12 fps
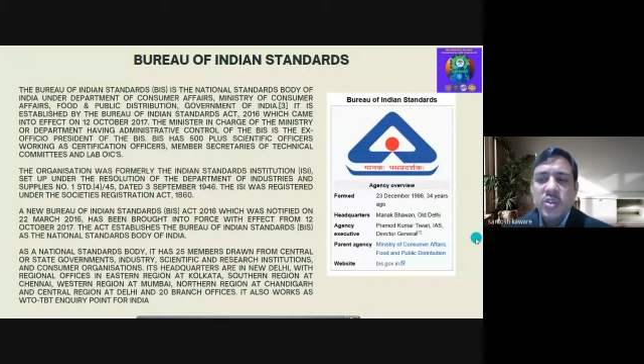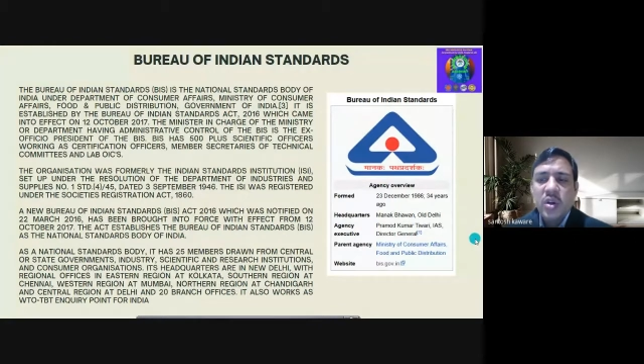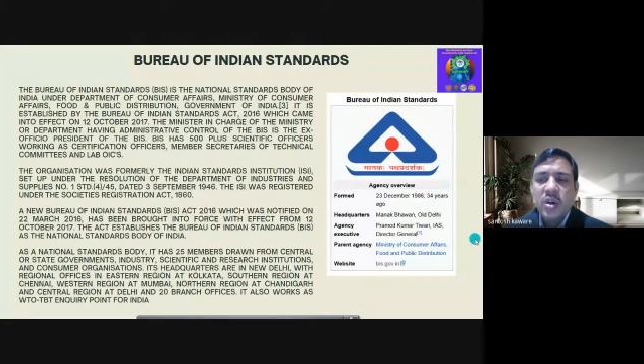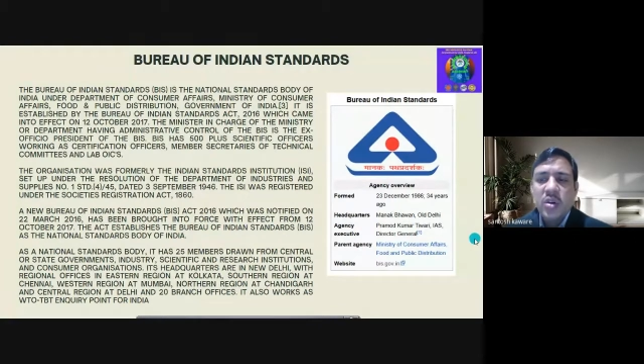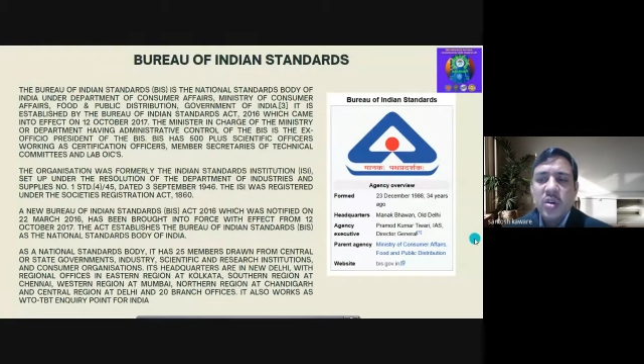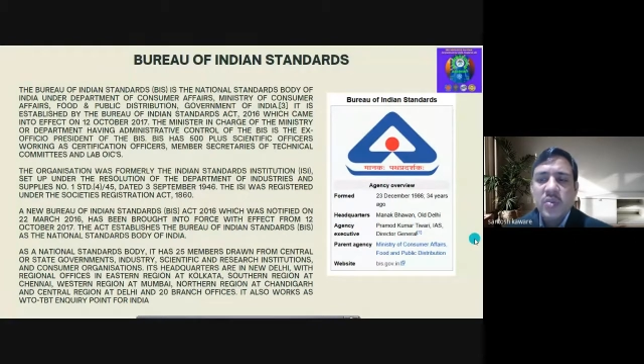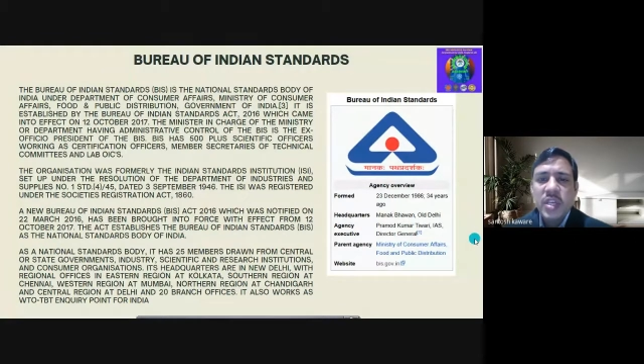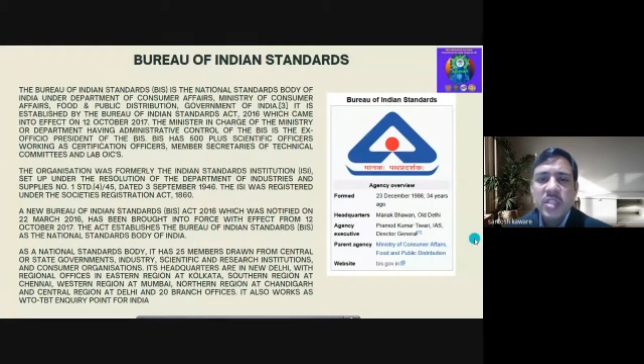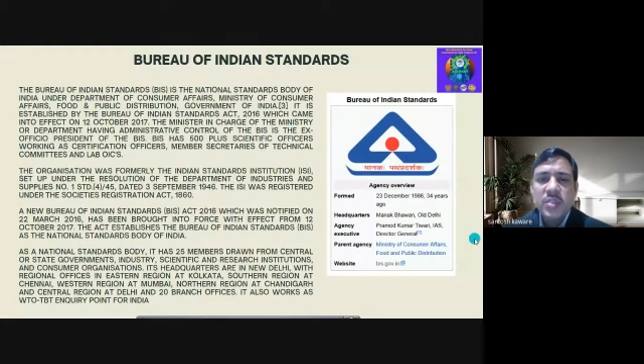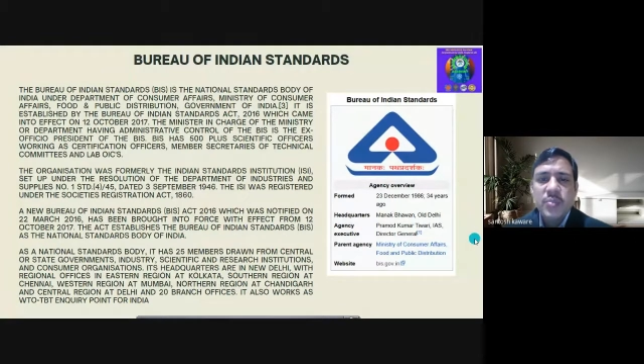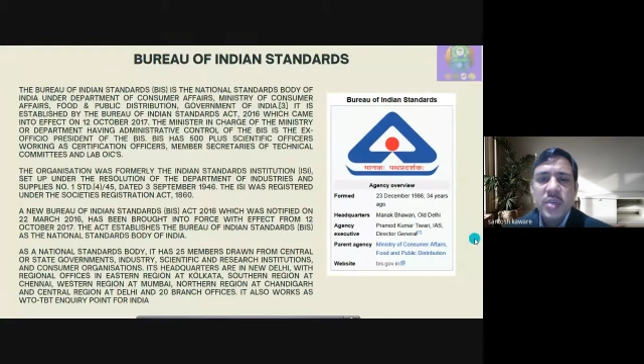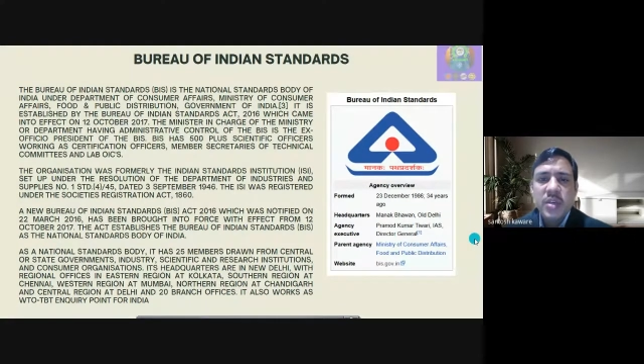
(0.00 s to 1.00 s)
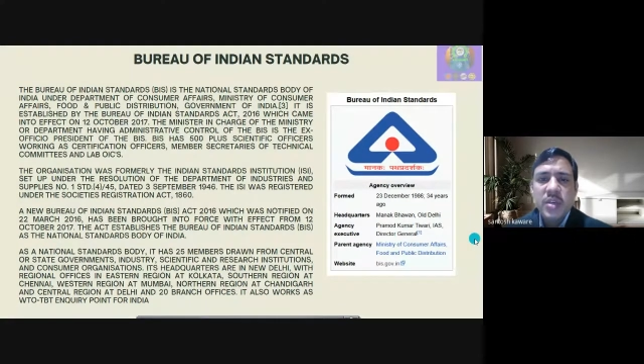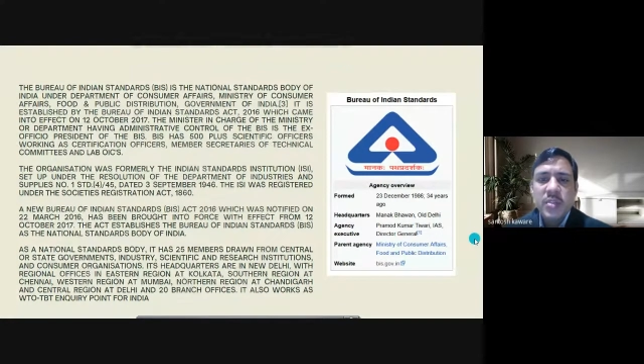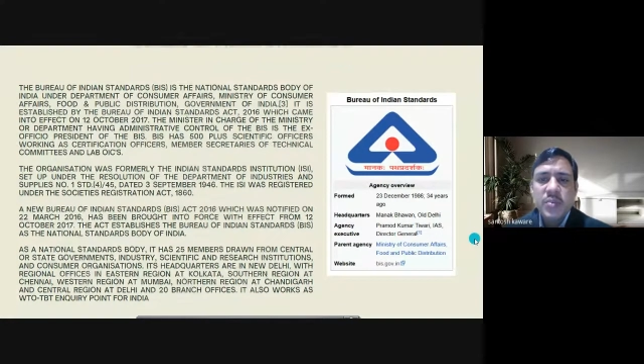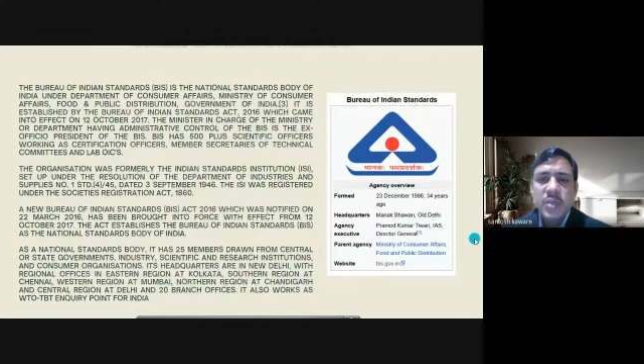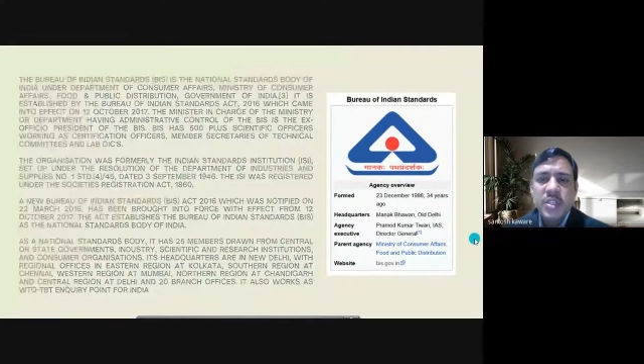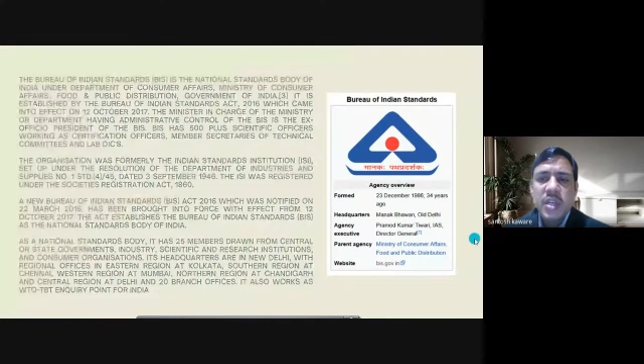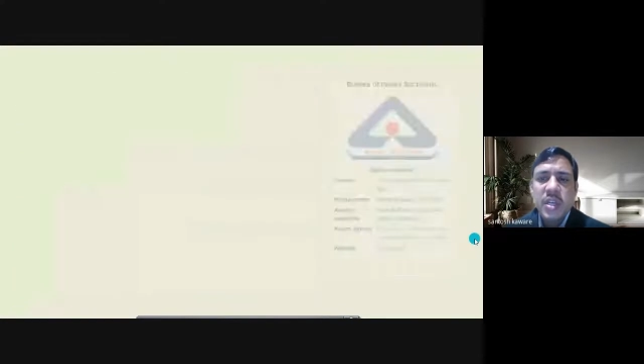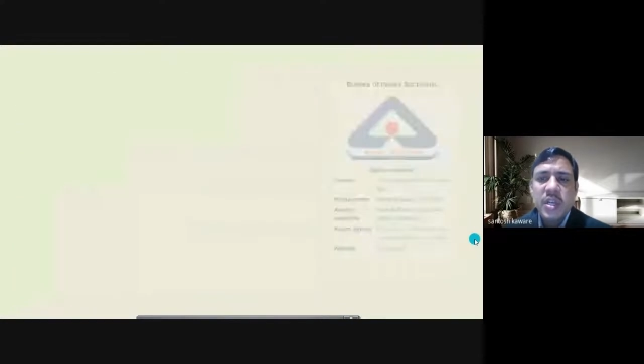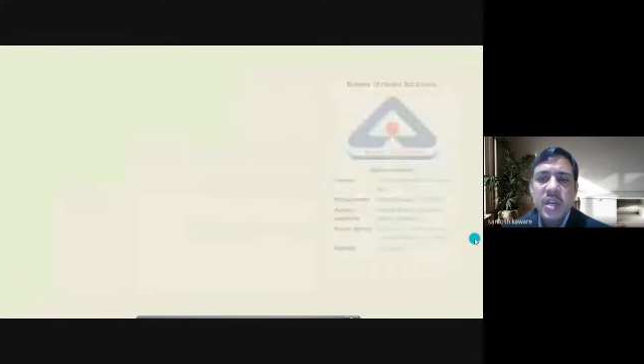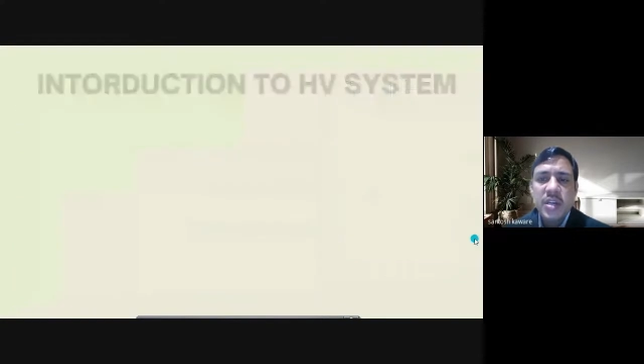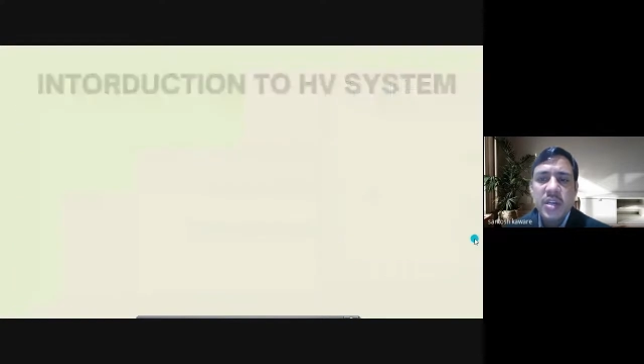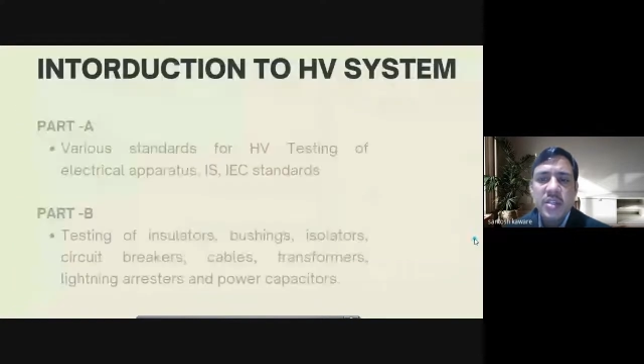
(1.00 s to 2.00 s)
or we can say especially
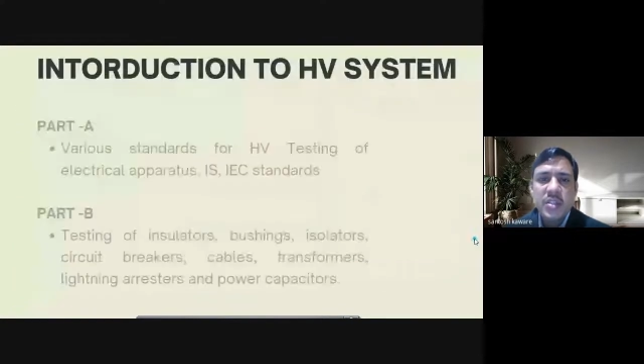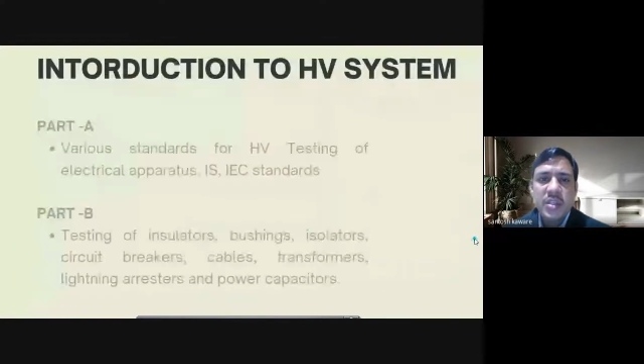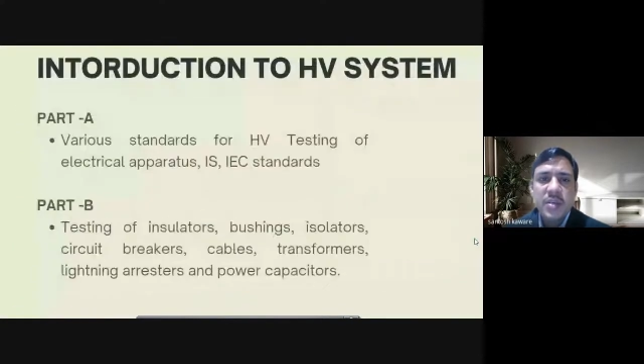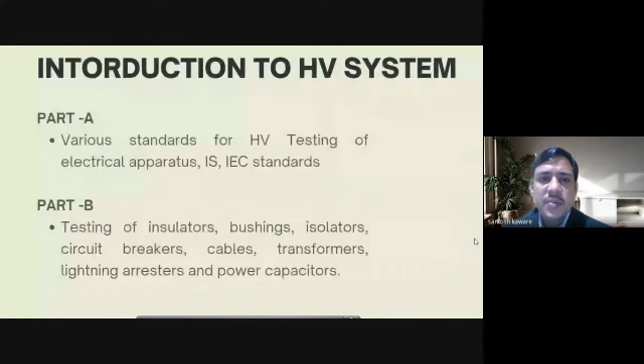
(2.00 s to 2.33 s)
industry.